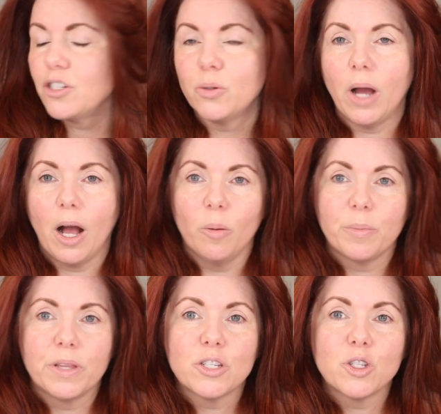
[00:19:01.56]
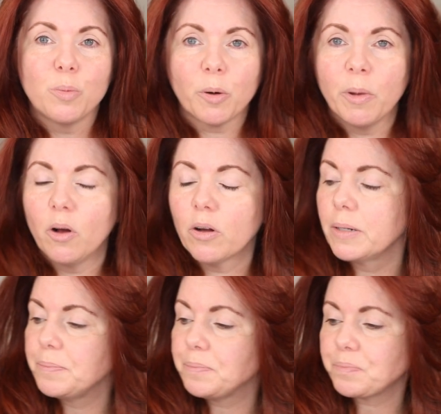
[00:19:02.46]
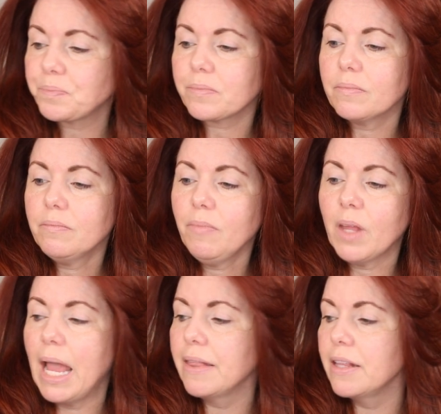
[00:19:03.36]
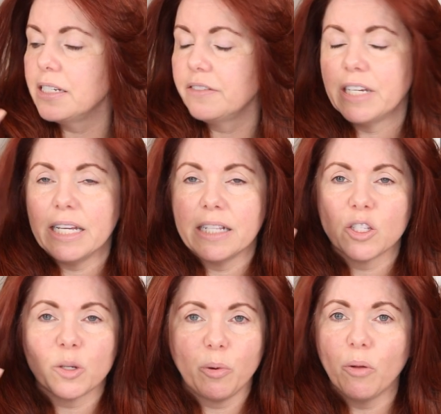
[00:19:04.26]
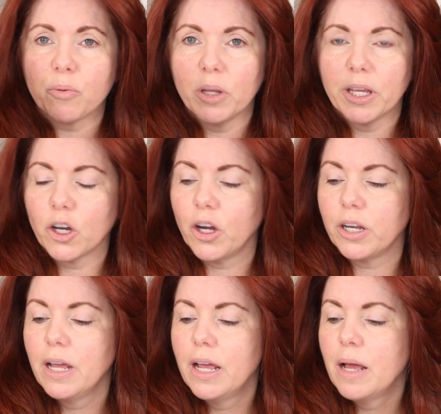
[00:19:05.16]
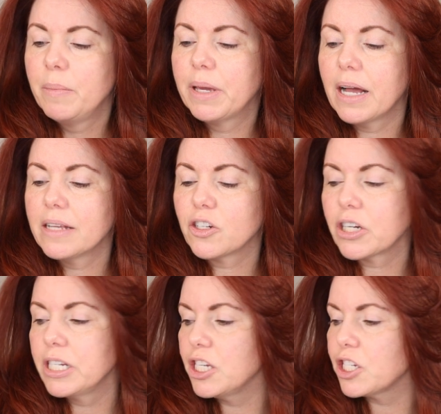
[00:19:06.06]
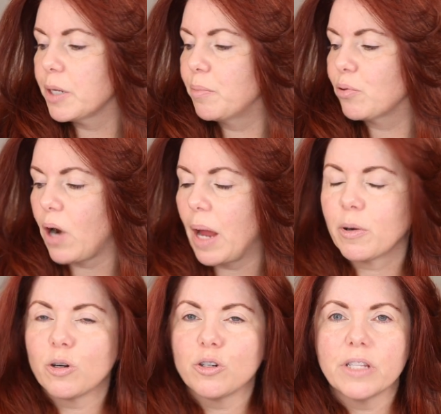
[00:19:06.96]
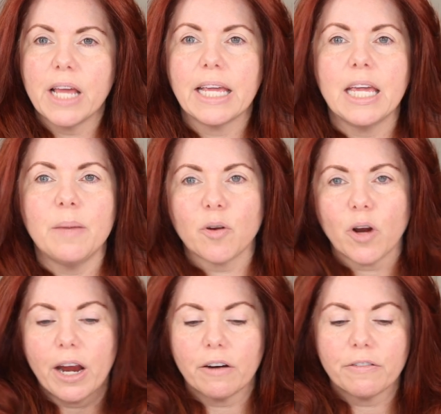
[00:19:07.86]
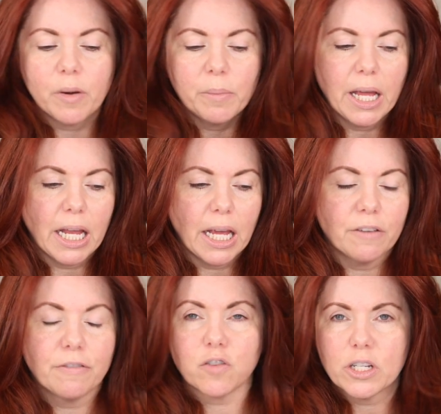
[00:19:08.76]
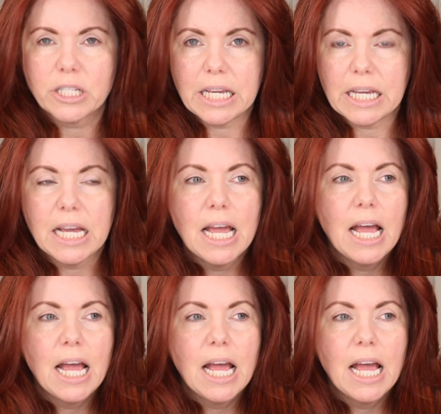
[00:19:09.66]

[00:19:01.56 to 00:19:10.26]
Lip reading: do help. The Super Milk and the Davines, they're both really good. Because they're conditioning primers, they keep your hair from getting frizzy.